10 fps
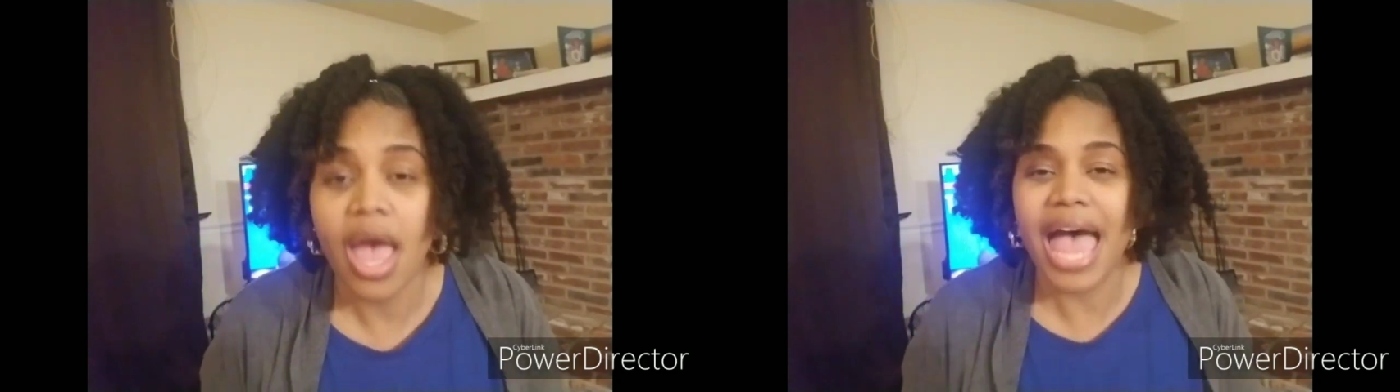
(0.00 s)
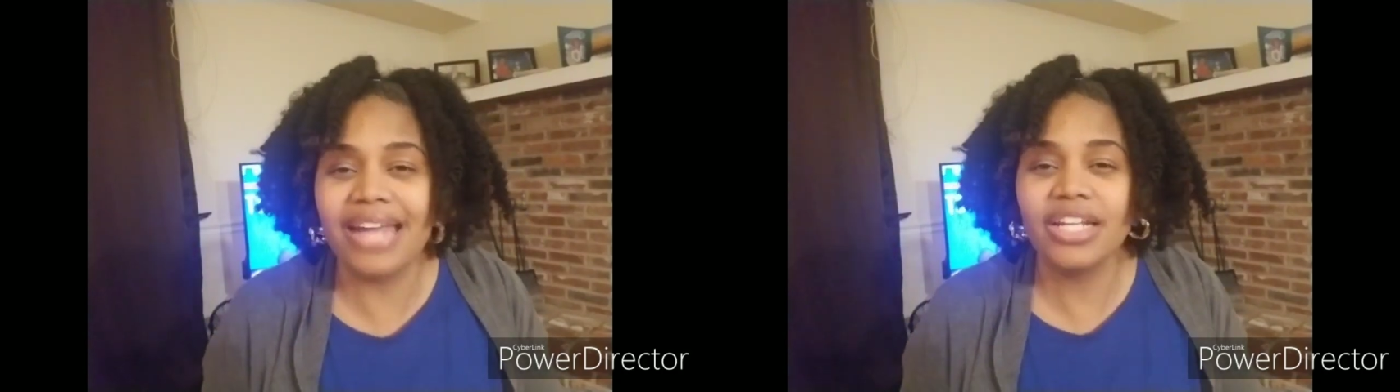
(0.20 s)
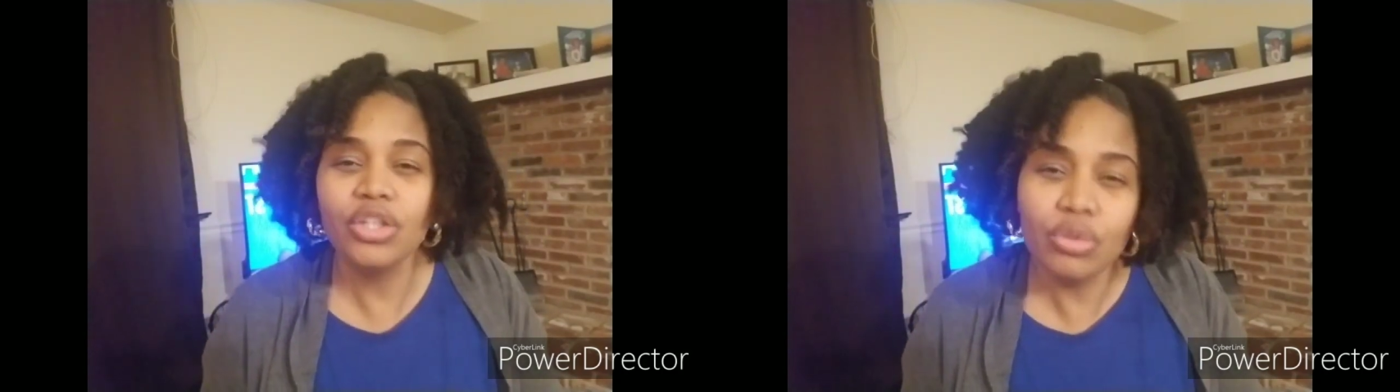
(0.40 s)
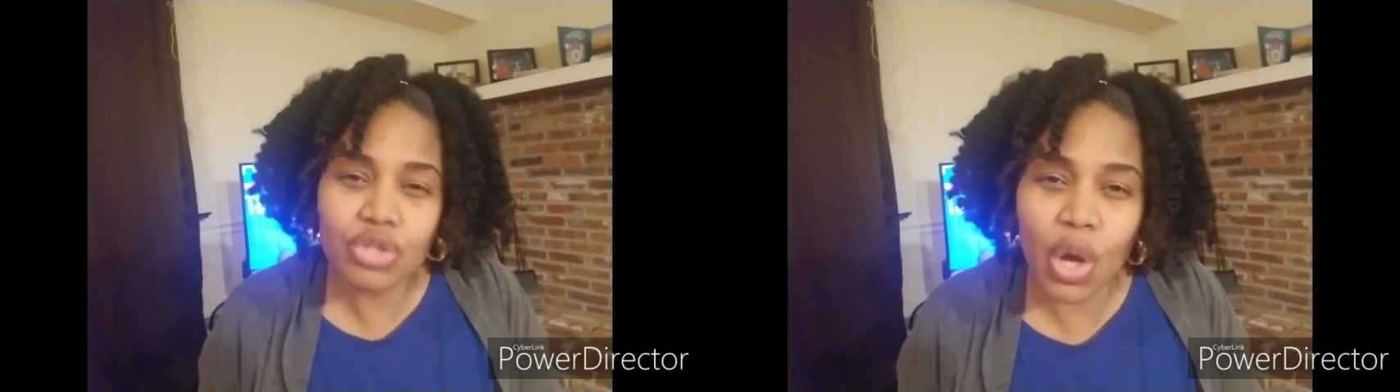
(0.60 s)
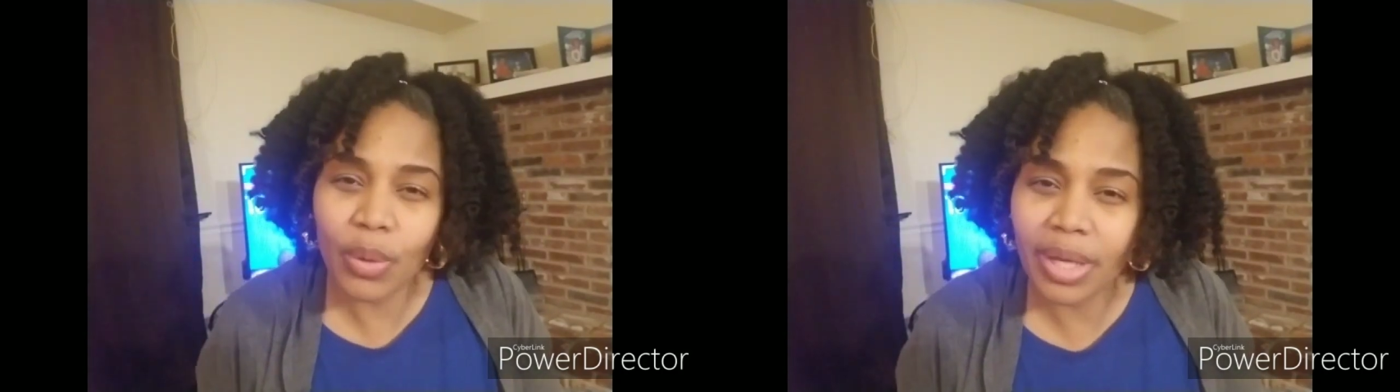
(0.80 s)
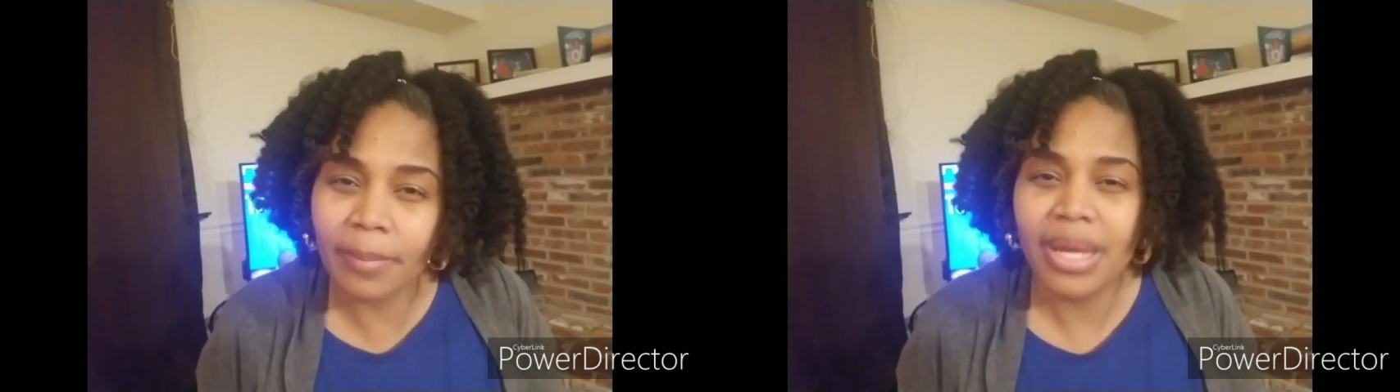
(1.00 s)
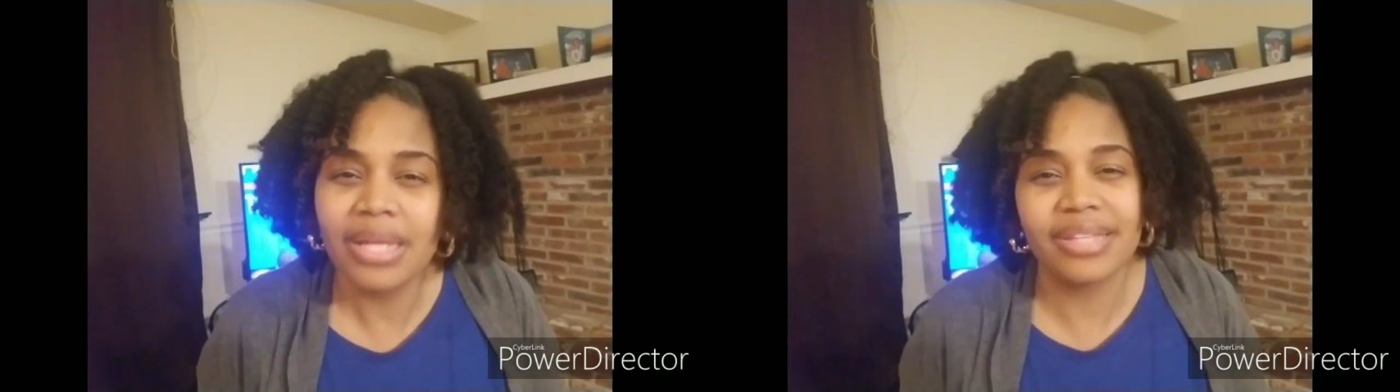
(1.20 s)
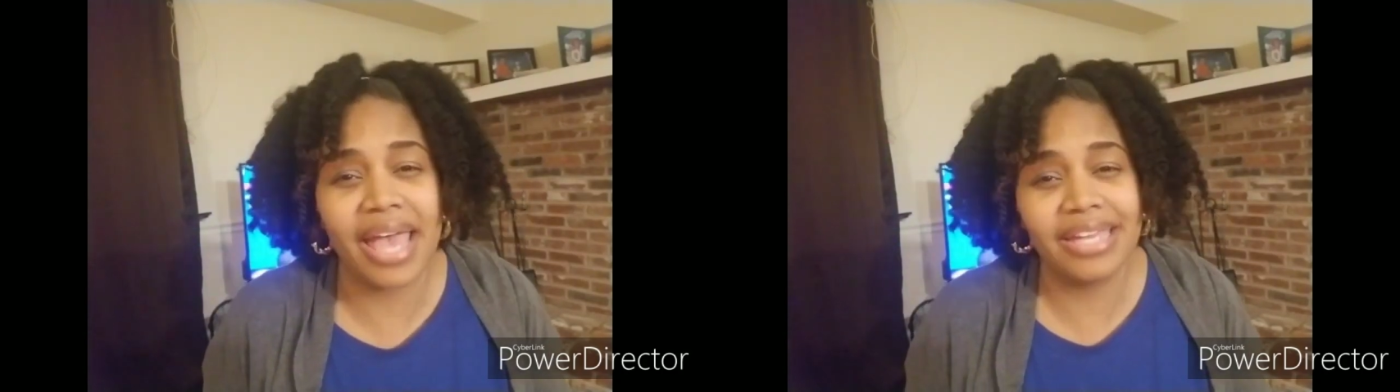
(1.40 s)
And then you told him
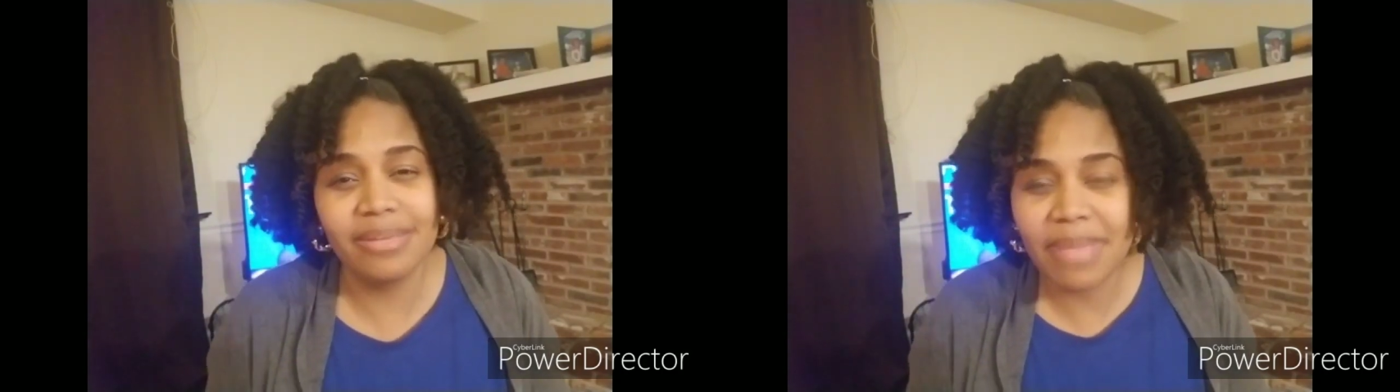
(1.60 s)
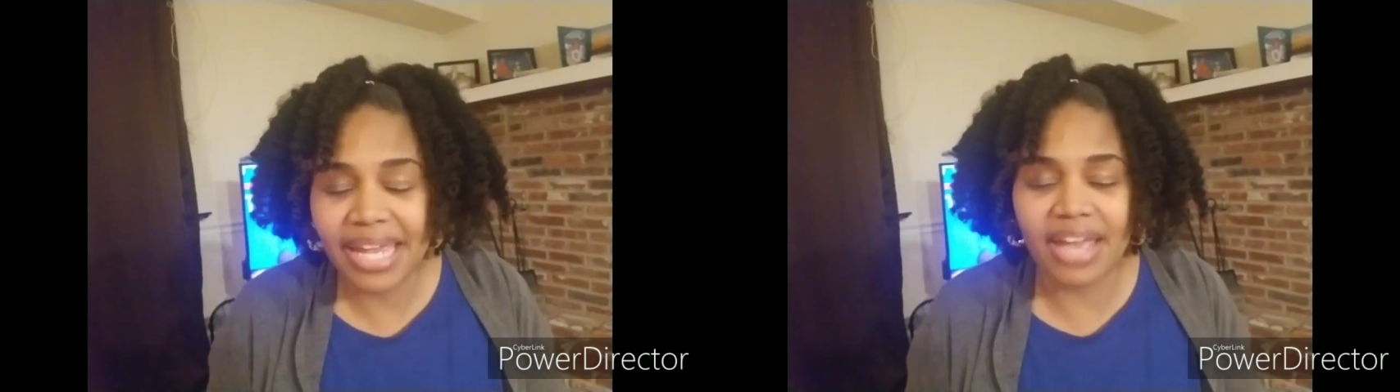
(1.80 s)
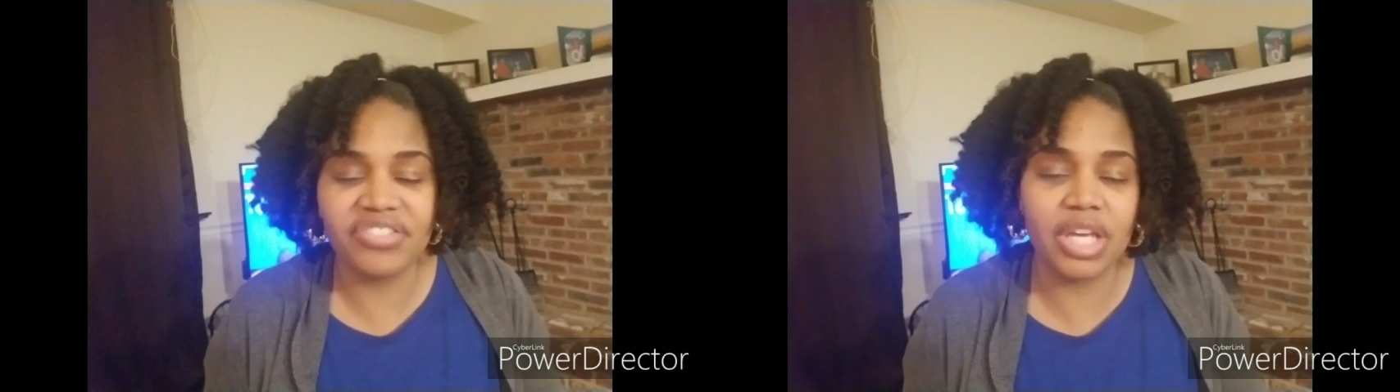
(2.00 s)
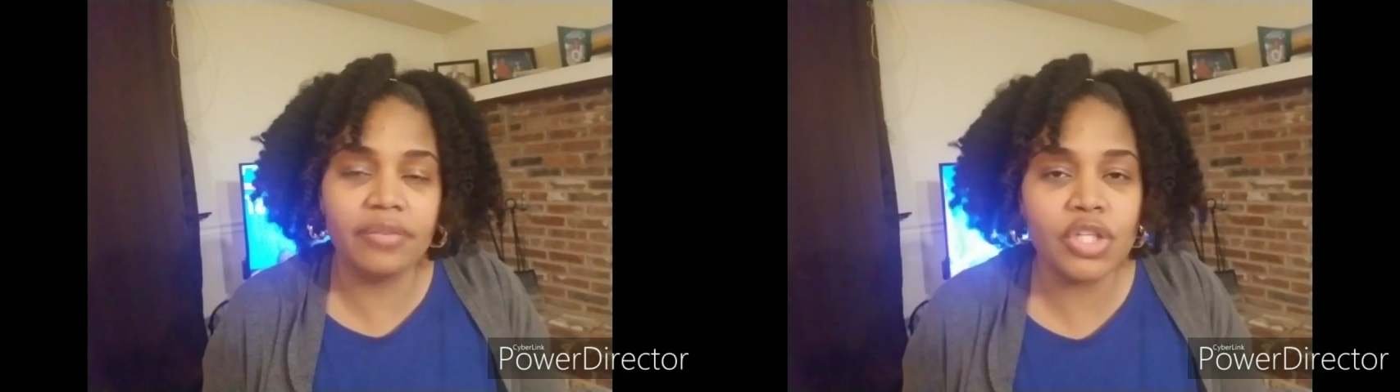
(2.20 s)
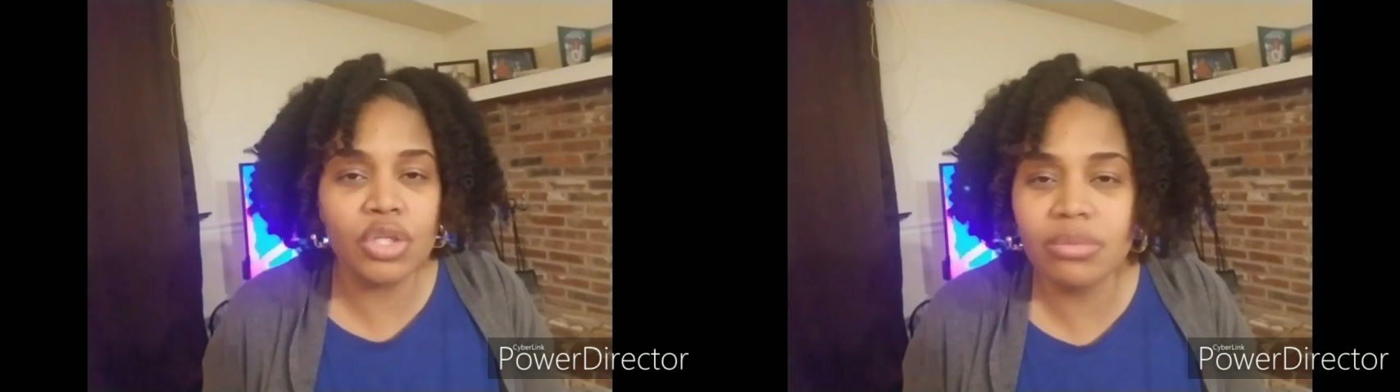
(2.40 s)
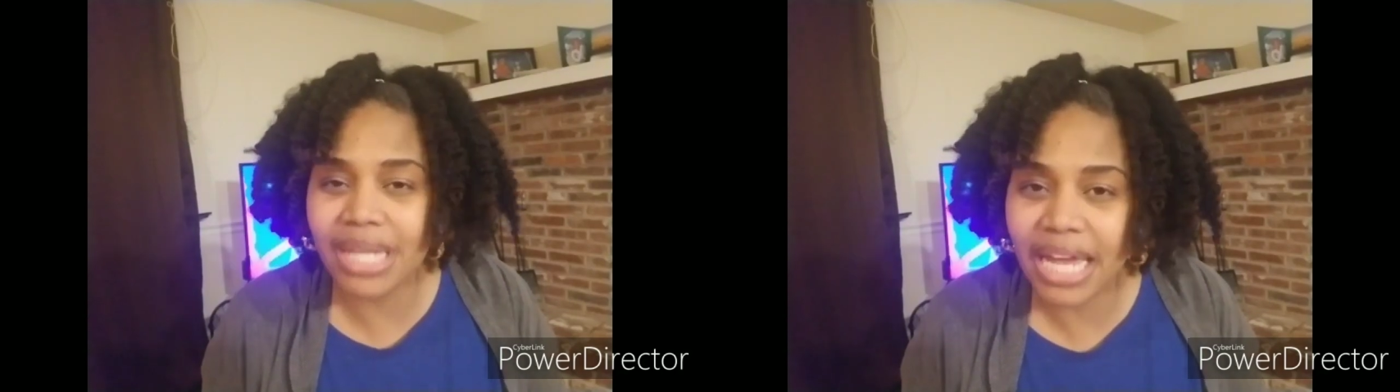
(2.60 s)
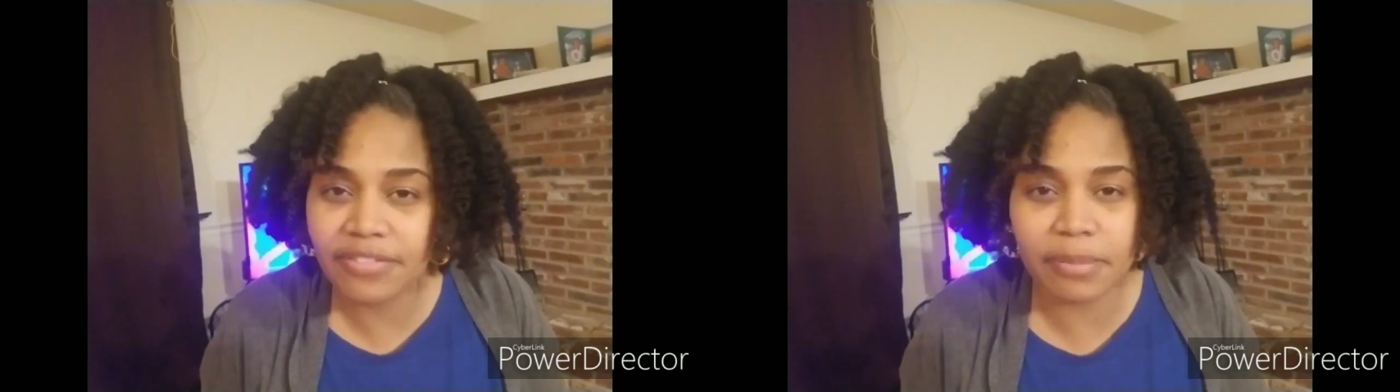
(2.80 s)
that he may have given you life,